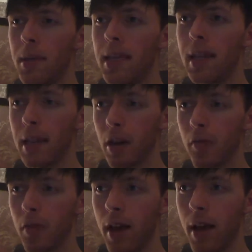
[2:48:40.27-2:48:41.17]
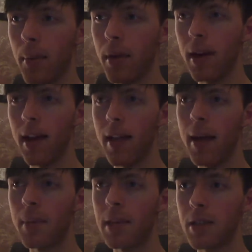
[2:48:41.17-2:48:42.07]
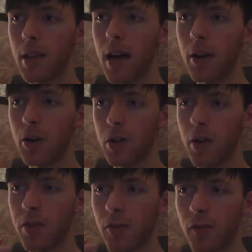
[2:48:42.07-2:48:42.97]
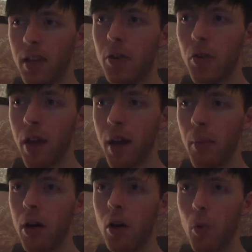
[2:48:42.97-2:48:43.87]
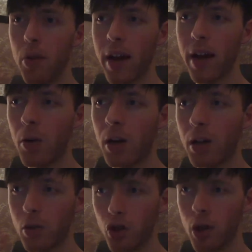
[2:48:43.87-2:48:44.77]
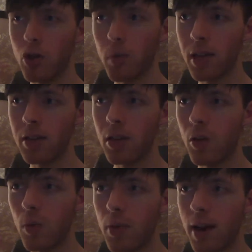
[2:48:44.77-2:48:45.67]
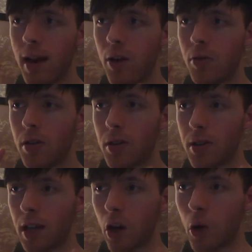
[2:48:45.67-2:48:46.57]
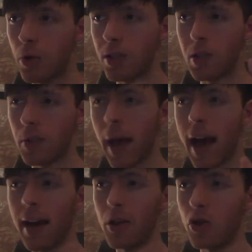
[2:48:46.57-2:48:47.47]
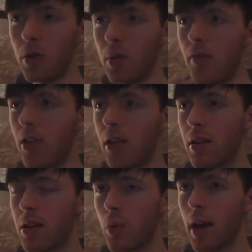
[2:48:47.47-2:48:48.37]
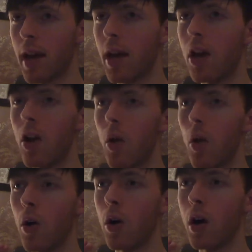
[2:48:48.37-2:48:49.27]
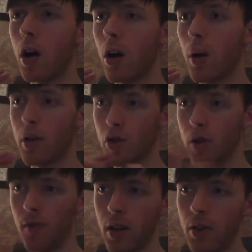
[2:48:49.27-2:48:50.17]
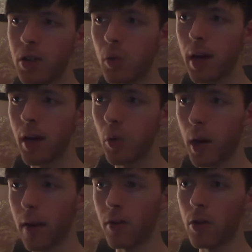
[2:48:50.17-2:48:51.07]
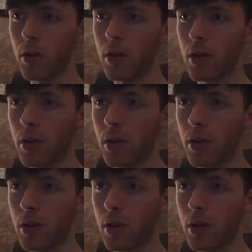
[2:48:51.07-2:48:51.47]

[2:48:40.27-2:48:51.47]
being there for them. And that means allowing yourself to feel them without judgment, without saying, oh, this is bad, I shouldn't be feeling this way, or, oh, I should feel this way, or whatever.